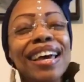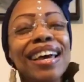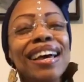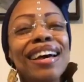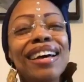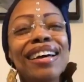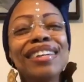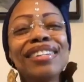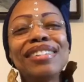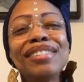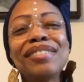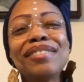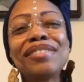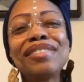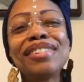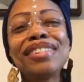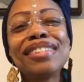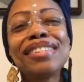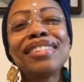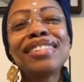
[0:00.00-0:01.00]

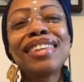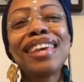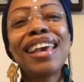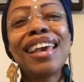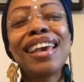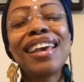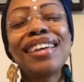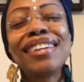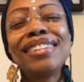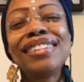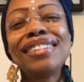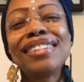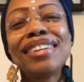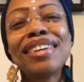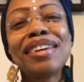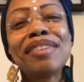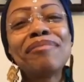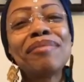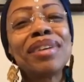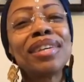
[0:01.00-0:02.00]
Solstice. And
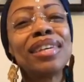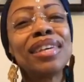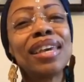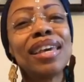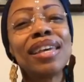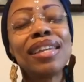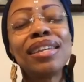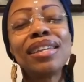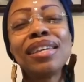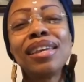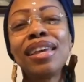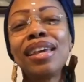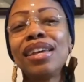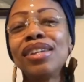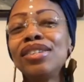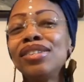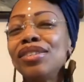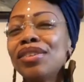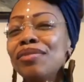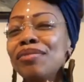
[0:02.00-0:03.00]
again,
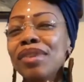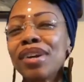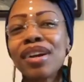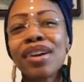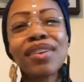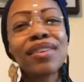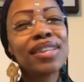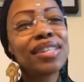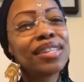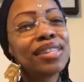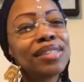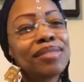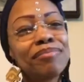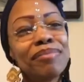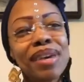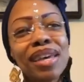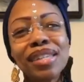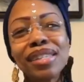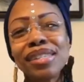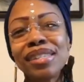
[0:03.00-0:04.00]
don't carry this
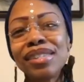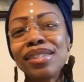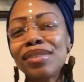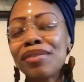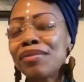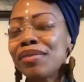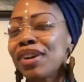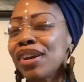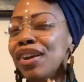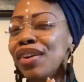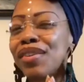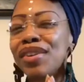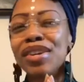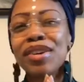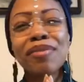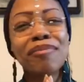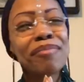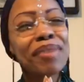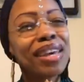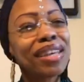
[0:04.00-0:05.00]
mess. Don't carry your
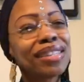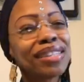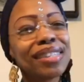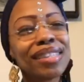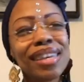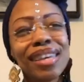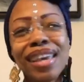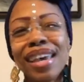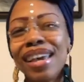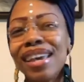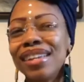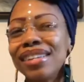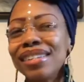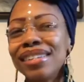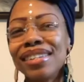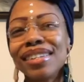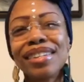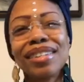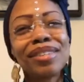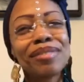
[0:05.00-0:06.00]
mess
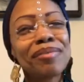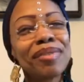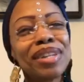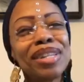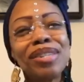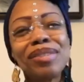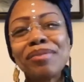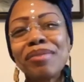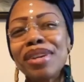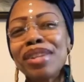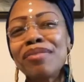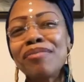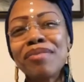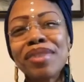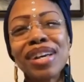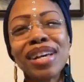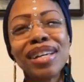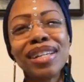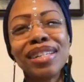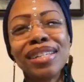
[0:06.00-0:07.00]
into
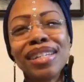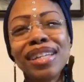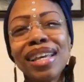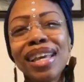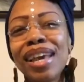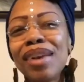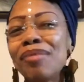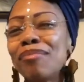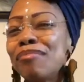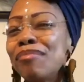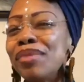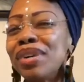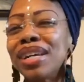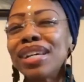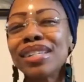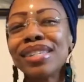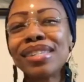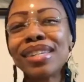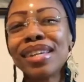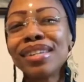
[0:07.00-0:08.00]
2021. Book a
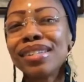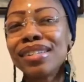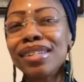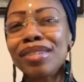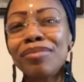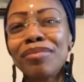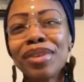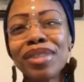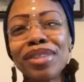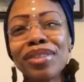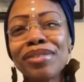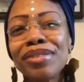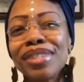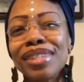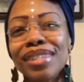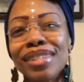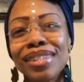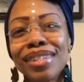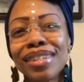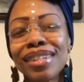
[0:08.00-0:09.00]
session with your
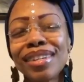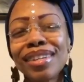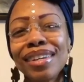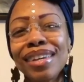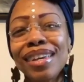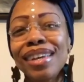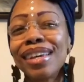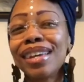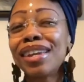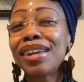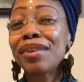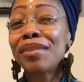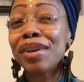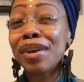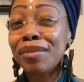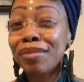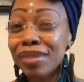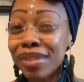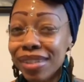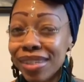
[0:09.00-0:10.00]
sister, and I'll
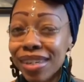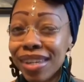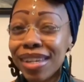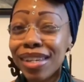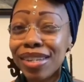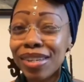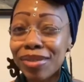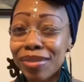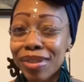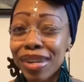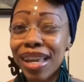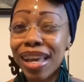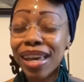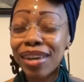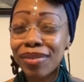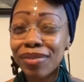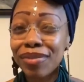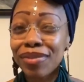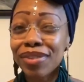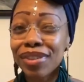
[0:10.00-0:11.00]
help to change your
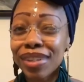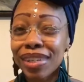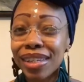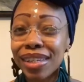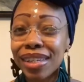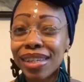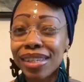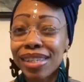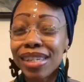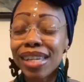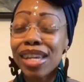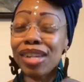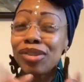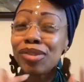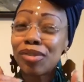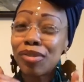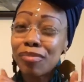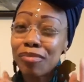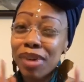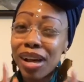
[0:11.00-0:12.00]
life, change
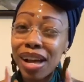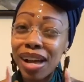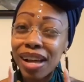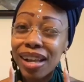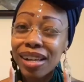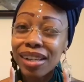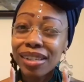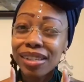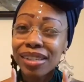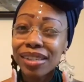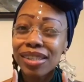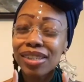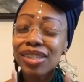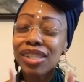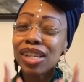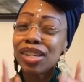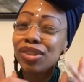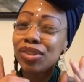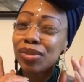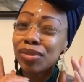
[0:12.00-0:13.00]
your mind,
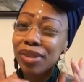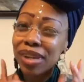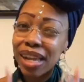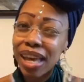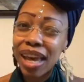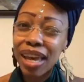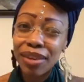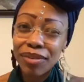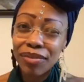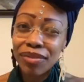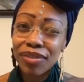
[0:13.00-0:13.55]
change your life.